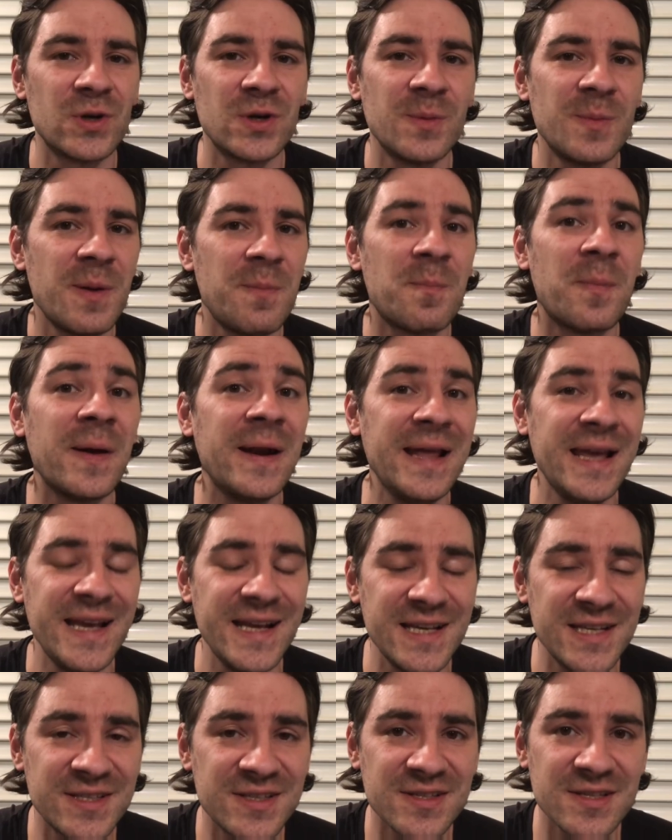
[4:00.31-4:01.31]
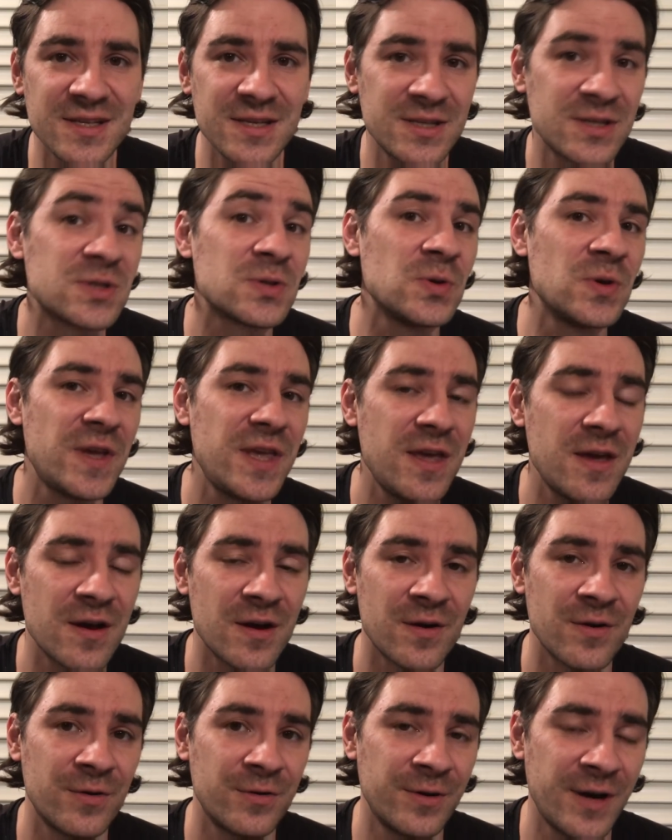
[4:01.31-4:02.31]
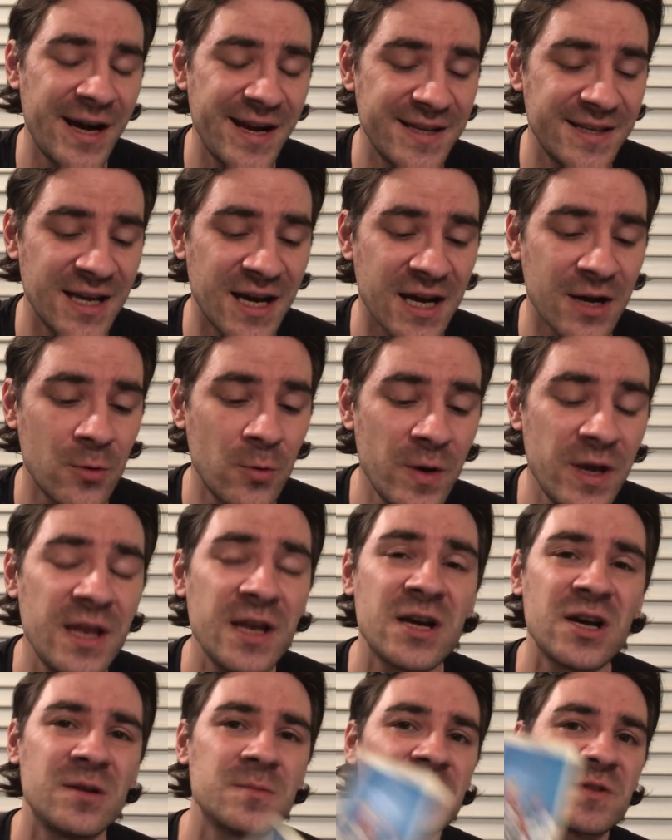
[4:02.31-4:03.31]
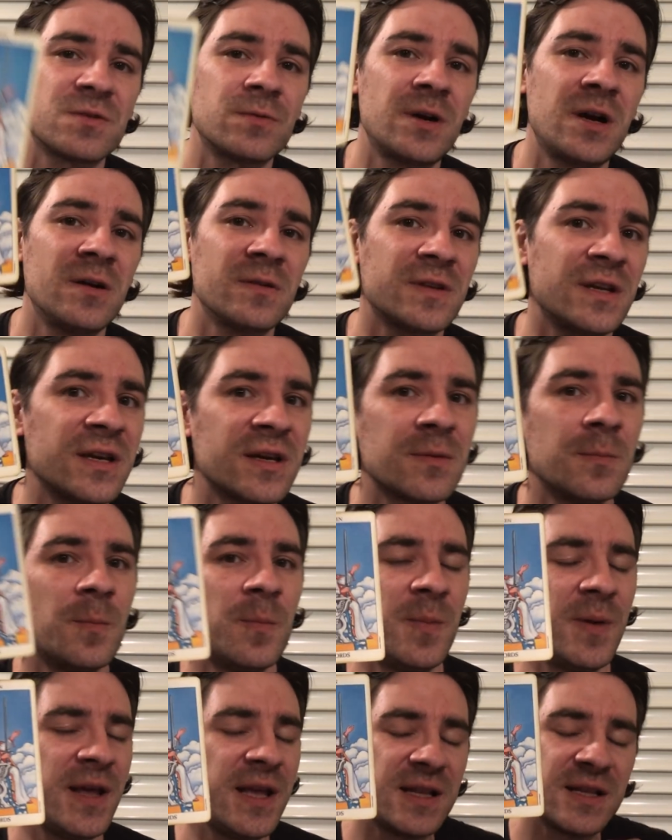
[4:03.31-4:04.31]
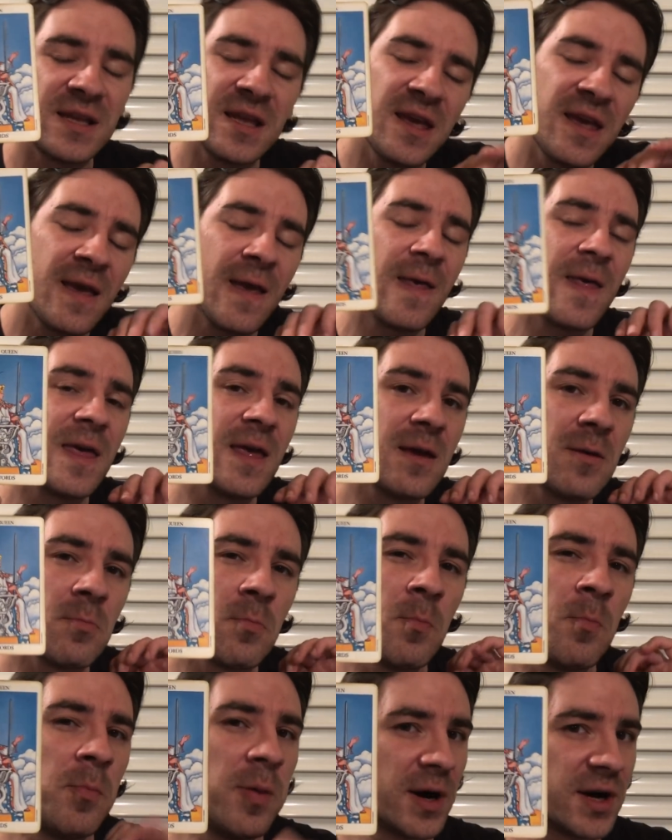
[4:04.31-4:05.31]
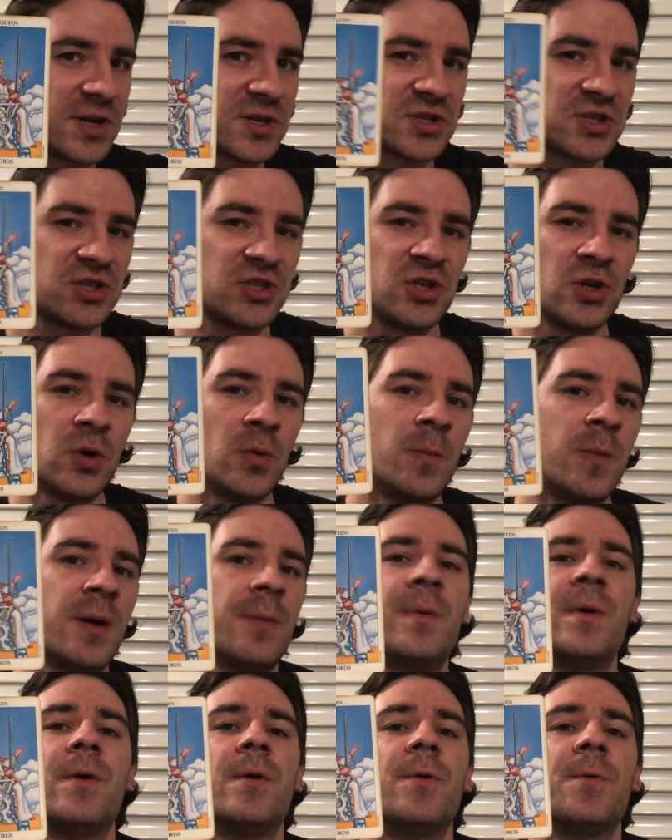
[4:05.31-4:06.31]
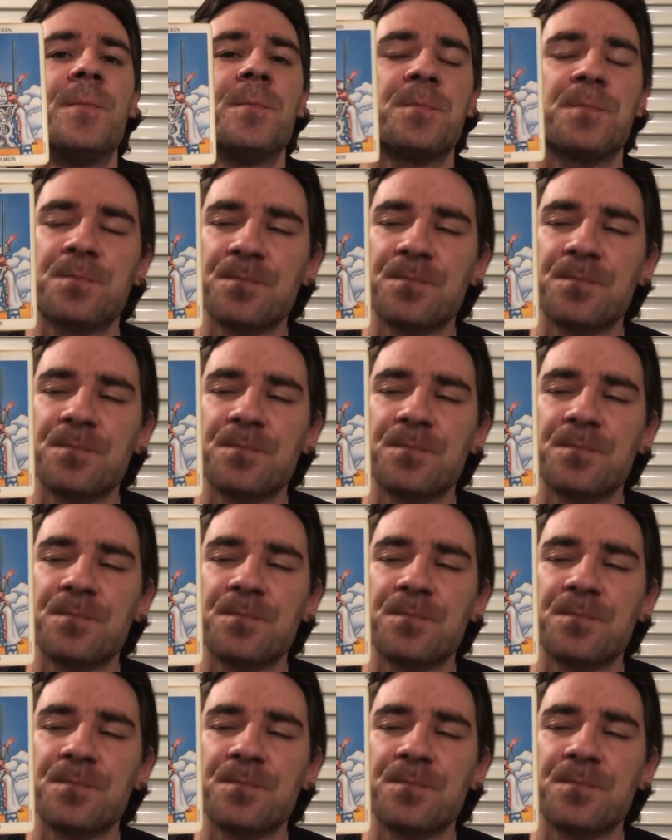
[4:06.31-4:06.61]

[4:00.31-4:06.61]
gonna be pleased to hear, all right? That Queen comes around and completely bursts your bubble.